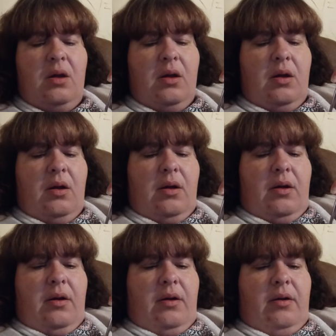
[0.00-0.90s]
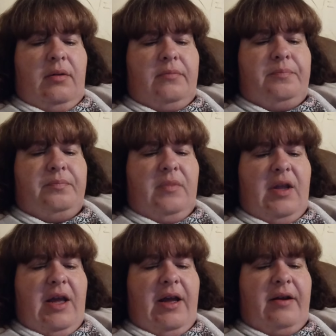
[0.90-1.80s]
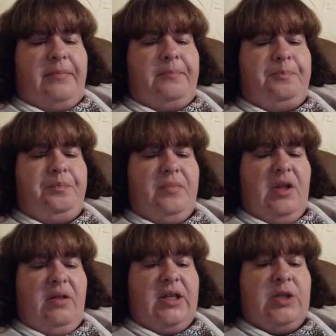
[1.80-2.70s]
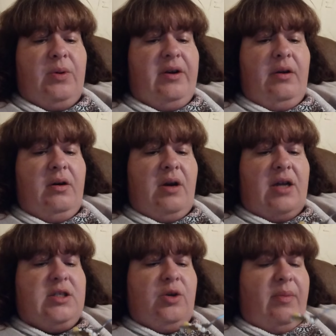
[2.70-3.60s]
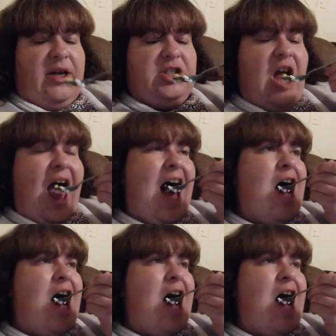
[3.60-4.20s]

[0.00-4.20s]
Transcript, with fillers: is very tight. And this one, not so much.